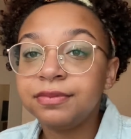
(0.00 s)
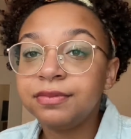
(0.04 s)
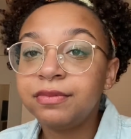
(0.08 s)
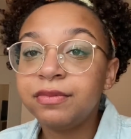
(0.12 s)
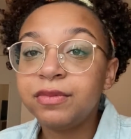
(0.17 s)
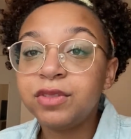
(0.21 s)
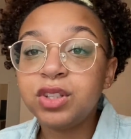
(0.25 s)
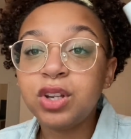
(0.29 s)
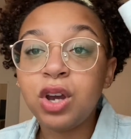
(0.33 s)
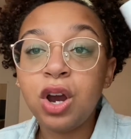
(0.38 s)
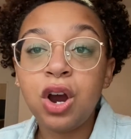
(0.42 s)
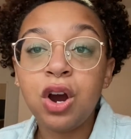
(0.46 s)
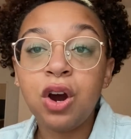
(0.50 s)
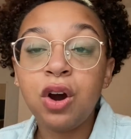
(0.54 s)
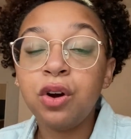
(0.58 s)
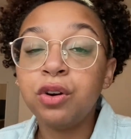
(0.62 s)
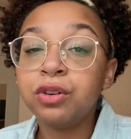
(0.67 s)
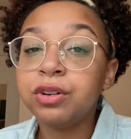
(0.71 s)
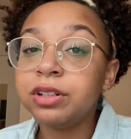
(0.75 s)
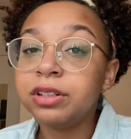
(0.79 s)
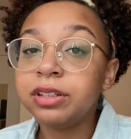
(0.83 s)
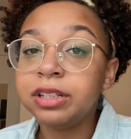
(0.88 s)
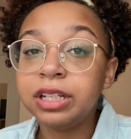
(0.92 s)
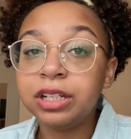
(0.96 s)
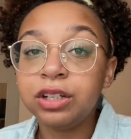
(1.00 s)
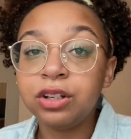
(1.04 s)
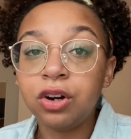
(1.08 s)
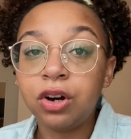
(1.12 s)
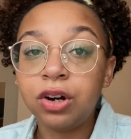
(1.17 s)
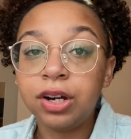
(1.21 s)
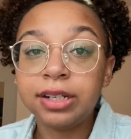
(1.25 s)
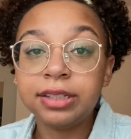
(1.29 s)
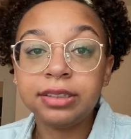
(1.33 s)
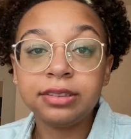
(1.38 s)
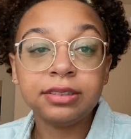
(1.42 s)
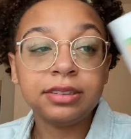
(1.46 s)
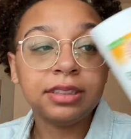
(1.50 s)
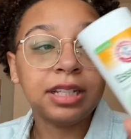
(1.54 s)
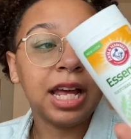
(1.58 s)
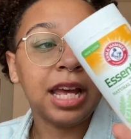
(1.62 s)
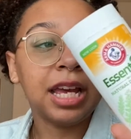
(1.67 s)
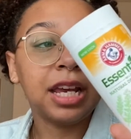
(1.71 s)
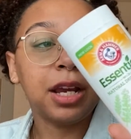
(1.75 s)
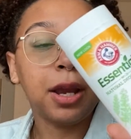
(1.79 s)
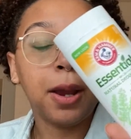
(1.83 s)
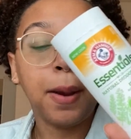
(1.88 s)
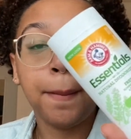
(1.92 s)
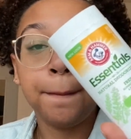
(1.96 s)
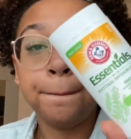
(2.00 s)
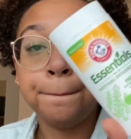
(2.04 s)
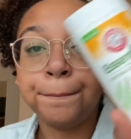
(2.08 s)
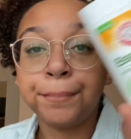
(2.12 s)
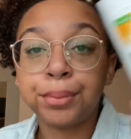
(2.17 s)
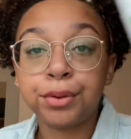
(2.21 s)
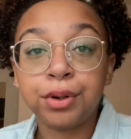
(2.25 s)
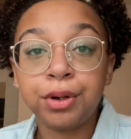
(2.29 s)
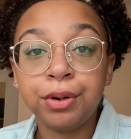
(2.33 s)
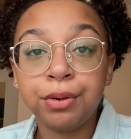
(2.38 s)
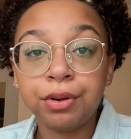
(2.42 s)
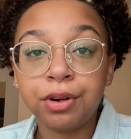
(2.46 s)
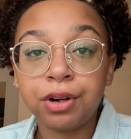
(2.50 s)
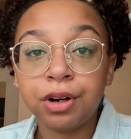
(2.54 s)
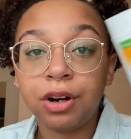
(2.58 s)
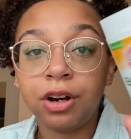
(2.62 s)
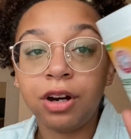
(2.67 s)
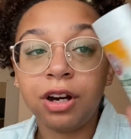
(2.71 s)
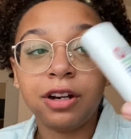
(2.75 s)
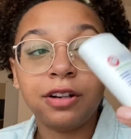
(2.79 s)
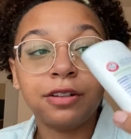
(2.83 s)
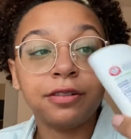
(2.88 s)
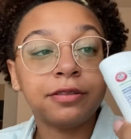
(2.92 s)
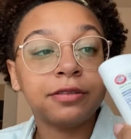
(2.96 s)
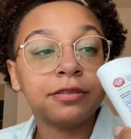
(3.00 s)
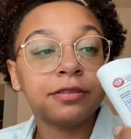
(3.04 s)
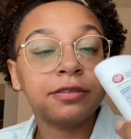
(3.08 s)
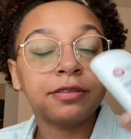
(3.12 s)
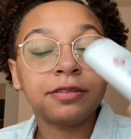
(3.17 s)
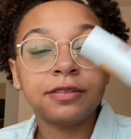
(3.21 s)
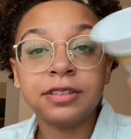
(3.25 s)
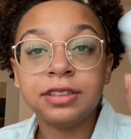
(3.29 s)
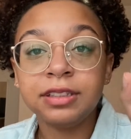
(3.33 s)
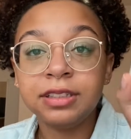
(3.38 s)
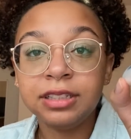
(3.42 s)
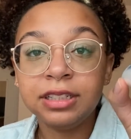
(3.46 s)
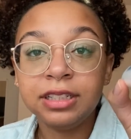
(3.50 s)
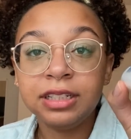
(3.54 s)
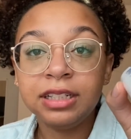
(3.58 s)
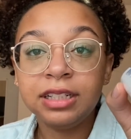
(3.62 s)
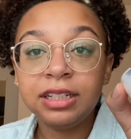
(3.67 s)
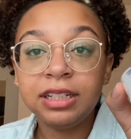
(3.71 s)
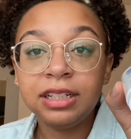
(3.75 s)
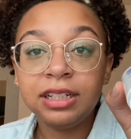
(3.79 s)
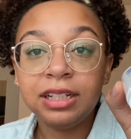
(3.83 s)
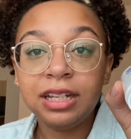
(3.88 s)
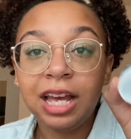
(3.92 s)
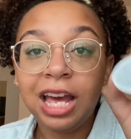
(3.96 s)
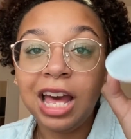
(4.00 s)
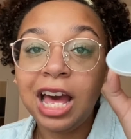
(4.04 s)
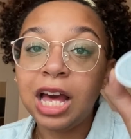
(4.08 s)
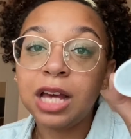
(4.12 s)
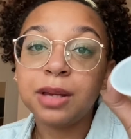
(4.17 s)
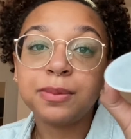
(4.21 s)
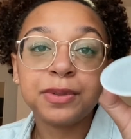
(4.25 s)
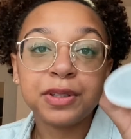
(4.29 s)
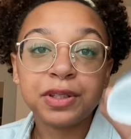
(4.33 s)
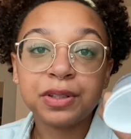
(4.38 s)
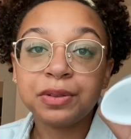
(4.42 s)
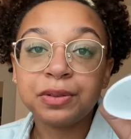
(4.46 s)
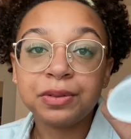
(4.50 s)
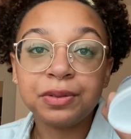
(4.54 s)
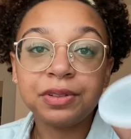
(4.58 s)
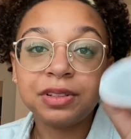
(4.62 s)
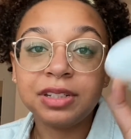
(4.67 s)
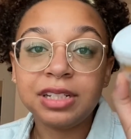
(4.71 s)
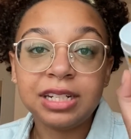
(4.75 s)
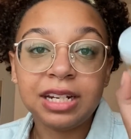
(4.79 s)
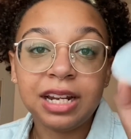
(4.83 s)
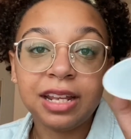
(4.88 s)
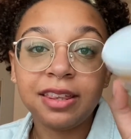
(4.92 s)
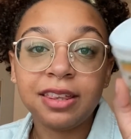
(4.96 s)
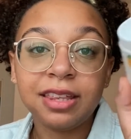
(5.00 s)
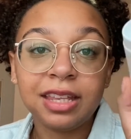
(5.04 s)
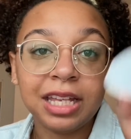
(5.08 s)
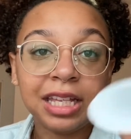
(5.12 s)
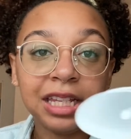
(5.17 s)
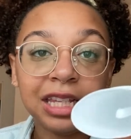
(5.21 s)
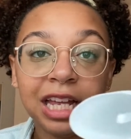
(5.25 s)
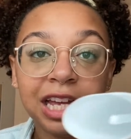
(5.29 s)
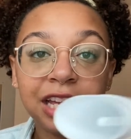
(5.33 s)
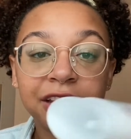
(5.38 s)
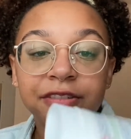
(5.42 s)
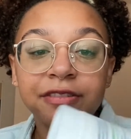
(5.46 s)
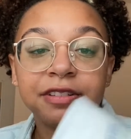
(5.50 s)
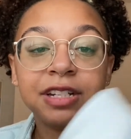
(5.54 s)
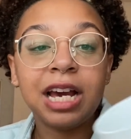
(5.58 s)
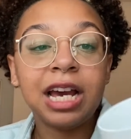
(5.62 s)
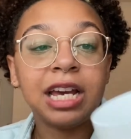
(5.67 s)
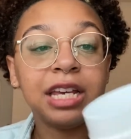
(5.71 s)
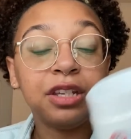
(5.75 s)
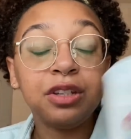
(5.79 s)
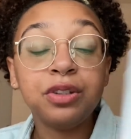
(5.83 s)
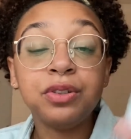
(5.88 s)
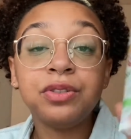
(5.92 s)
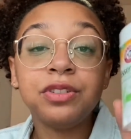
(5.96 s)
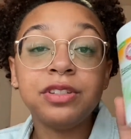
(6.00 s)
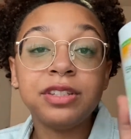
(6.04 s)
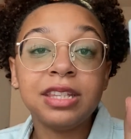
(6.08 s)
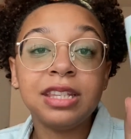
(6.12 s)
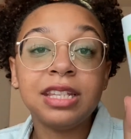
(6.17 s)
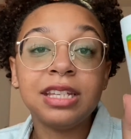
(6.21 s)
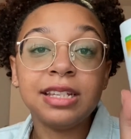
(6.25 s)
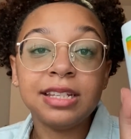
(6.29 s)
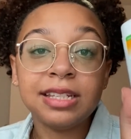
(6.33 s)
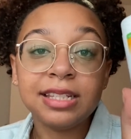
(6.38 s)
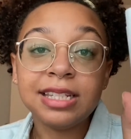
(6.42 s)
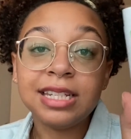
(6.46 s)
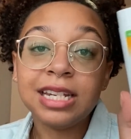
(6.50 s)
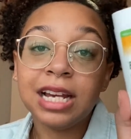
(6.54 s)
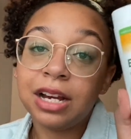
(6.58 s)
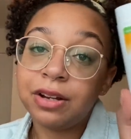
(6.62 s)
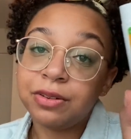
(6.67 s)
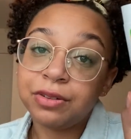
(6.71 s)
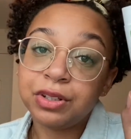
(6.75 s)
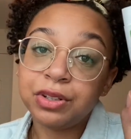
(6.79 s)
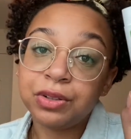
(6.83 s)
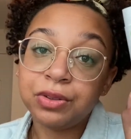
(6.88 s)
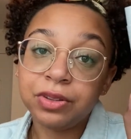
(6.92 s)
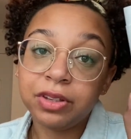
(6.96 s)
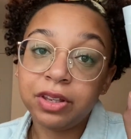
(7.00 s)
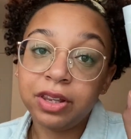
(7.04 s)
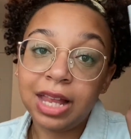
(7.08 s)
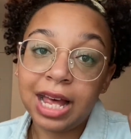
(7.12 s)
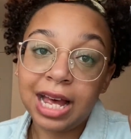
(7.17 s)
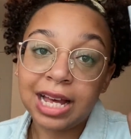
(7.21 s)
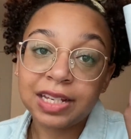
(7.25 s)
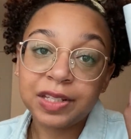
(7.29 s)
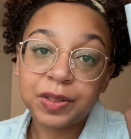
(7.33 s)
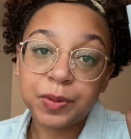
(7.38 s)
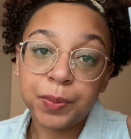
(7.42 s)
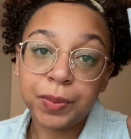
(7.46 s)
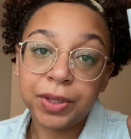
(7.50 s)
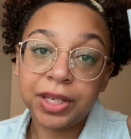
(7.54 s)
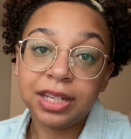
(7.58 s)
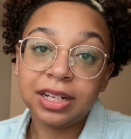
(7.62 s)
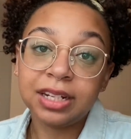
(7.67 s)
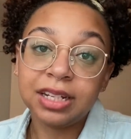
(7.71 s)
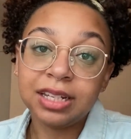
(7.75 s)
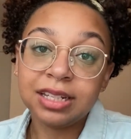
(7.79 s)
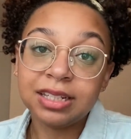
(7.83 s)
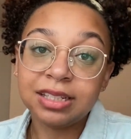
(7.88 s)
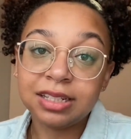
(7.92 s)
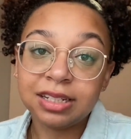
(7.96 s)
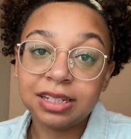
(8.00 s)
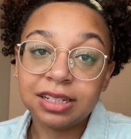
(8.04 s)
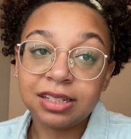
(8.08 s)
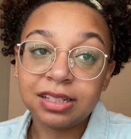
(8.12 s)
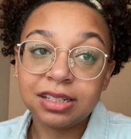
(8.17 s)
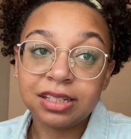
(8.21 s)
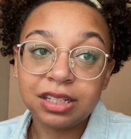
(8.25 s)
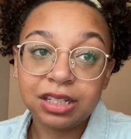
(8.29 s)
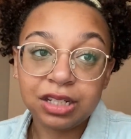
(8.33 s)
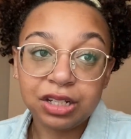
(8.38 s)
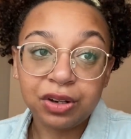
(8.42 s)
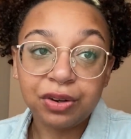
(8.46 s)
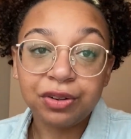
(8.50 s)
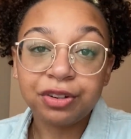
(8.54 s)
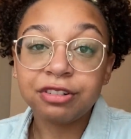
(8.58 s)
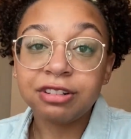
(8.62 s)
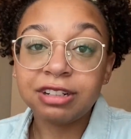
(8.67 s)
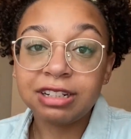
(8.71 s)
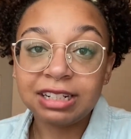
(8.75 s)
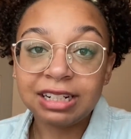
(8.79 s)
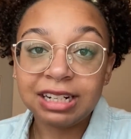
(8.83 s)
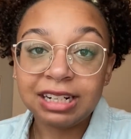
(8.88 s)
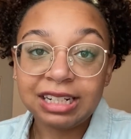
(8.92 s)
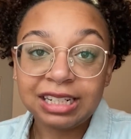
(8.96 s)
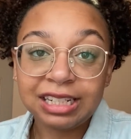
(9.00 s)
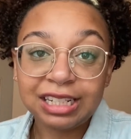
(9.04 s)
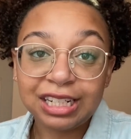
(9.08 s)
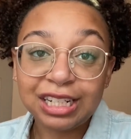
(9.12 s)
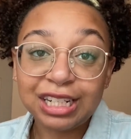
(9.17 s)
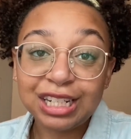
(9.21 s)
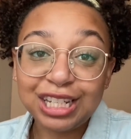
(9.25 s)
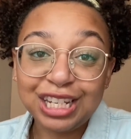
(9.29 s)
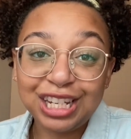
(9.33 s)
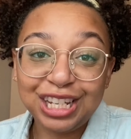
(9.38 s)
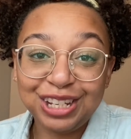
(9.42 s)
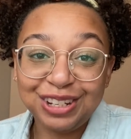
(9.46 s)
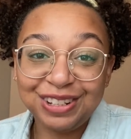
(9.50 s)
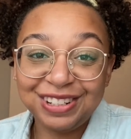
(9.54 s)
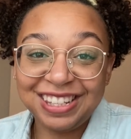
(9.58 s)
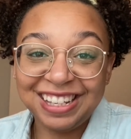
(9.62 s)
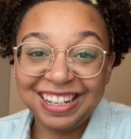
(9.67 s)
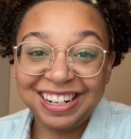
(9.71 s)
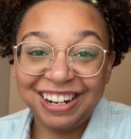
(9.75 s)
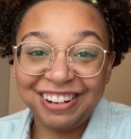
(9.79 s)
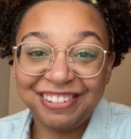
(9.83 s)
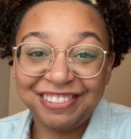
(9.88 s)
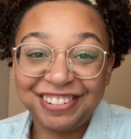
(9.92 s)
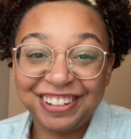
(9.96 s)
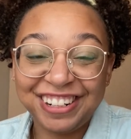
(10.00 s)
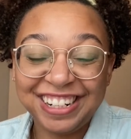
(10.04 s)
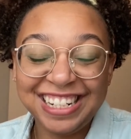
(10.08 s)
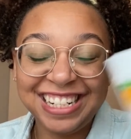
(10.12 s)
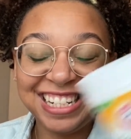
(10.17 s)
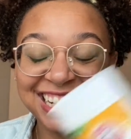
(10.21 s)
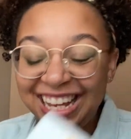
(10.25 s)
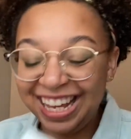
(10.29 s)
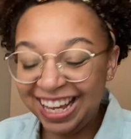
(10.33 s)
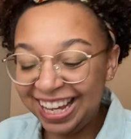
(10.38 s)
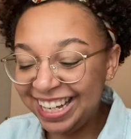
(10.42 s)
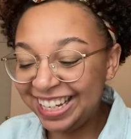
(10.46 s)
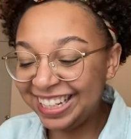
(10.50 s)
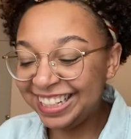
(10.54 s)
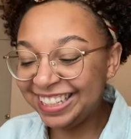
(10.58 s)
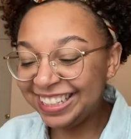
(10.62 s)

totally gone, like broke off, absolutely nothing left. I use this down to the last bit because it is deodorant. I needed to use it every day.